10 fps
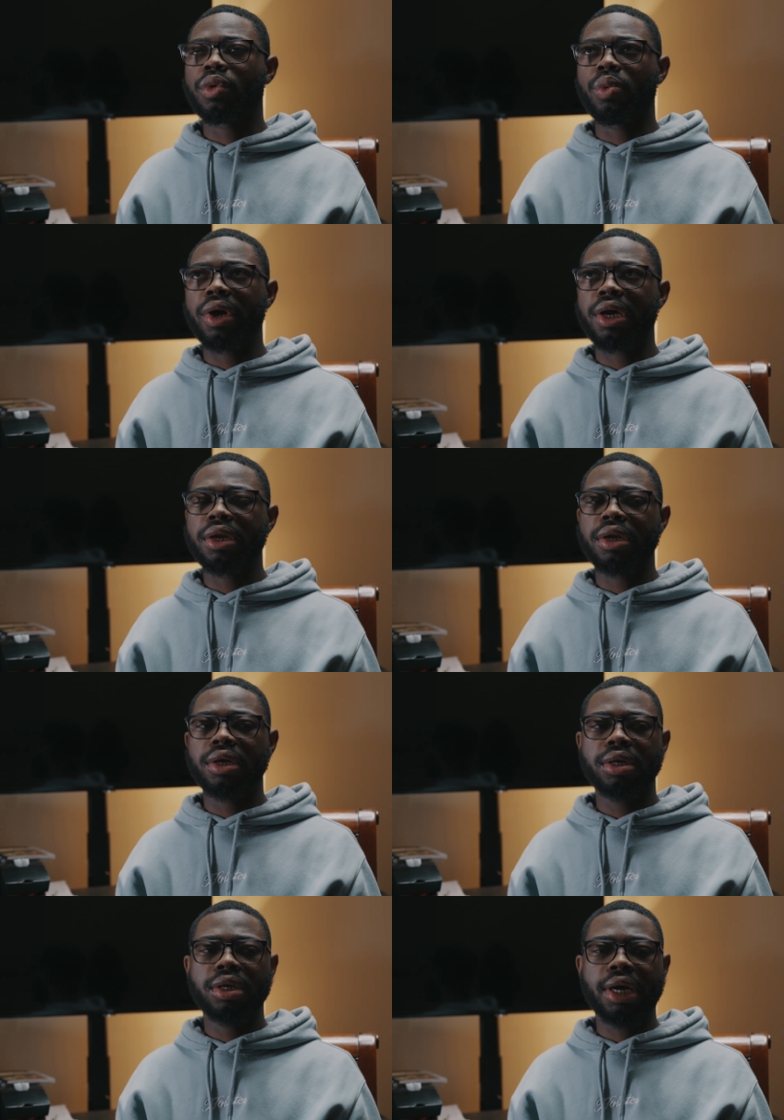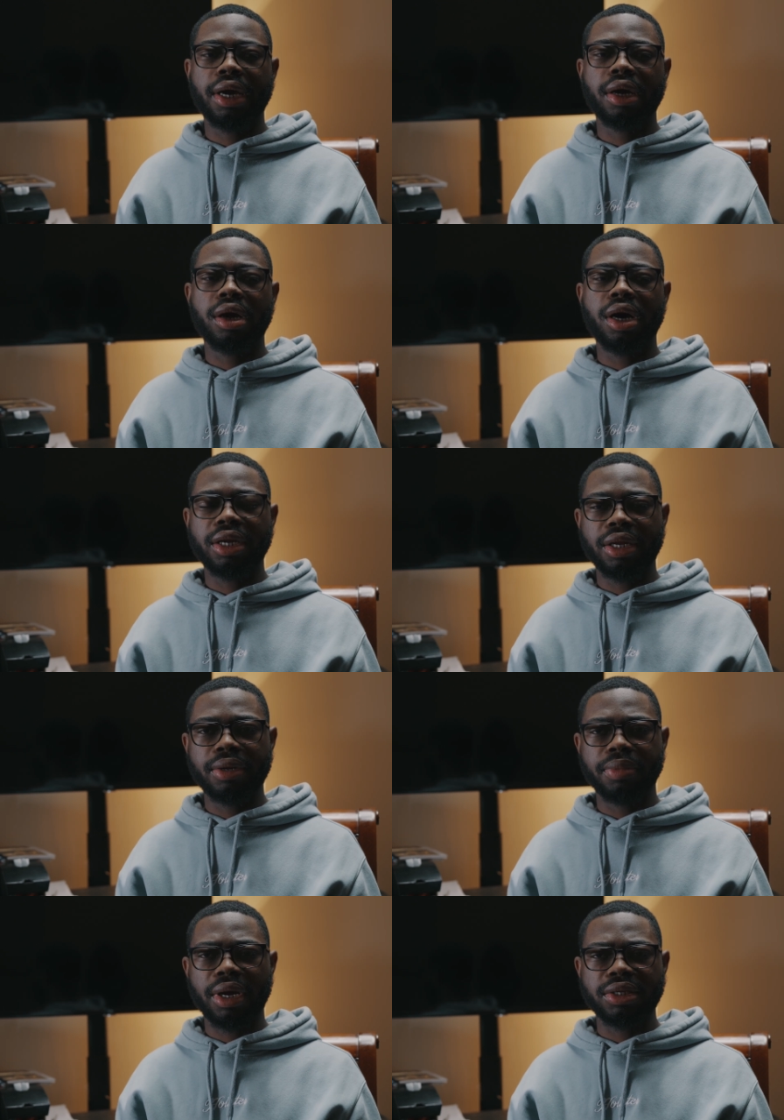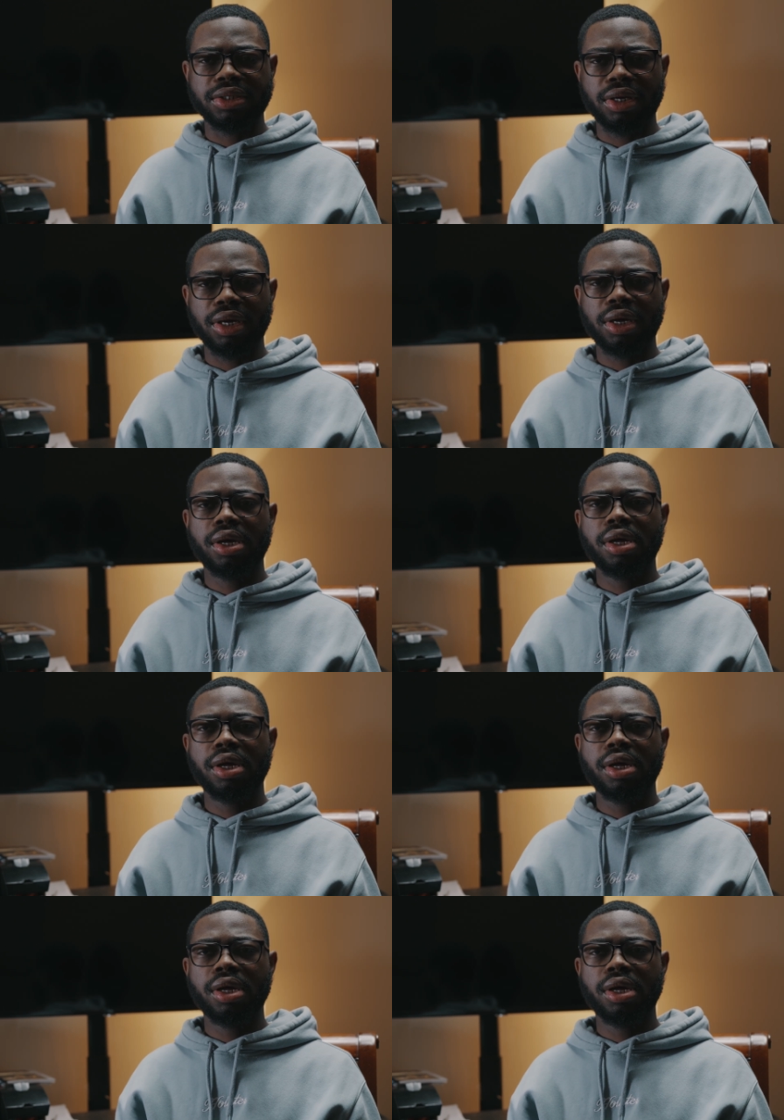When I got the Panasonic,